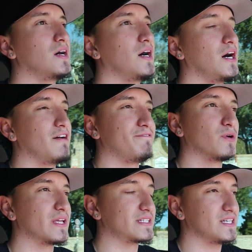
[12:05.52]
uh,
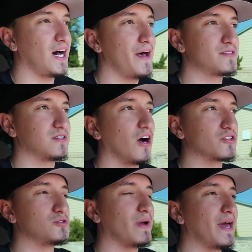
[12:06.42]
full exhaust,
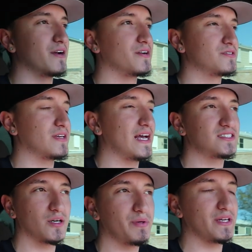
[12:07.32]
long tube headers,
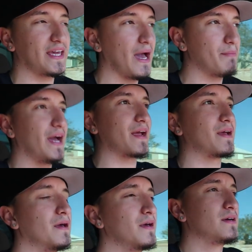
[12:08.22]
S L P catback,
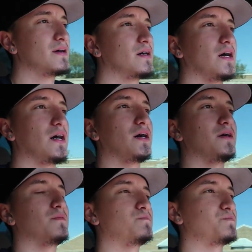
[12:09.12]

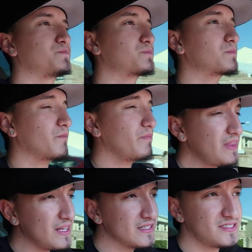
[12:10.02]

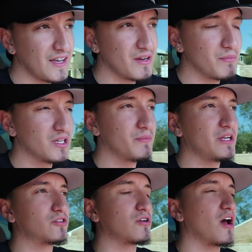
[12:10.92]
um, seventy
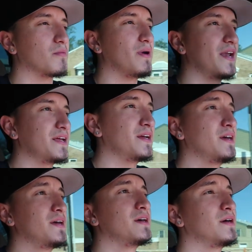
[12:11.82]
millimeter throttle body,
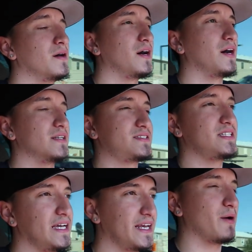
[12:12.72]
uh,
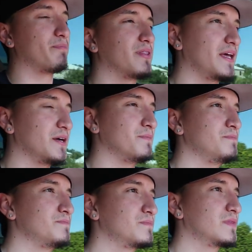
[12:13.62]
C N L
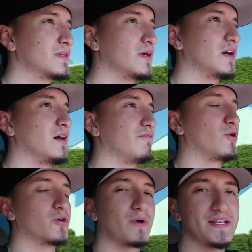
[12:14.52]
plenum, uh,
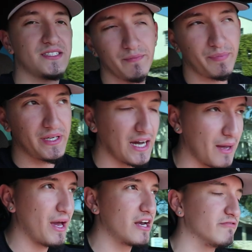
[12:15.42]
Ford Racing P
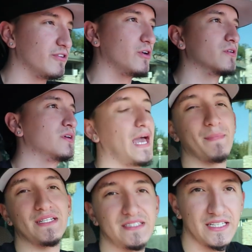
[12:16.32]
I manifold,
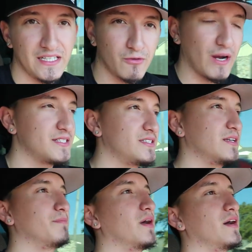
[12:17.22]
M S D
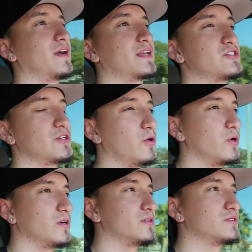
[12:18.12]
Racing uh, ignition
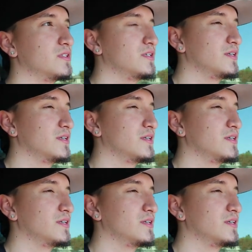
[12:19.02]
coils,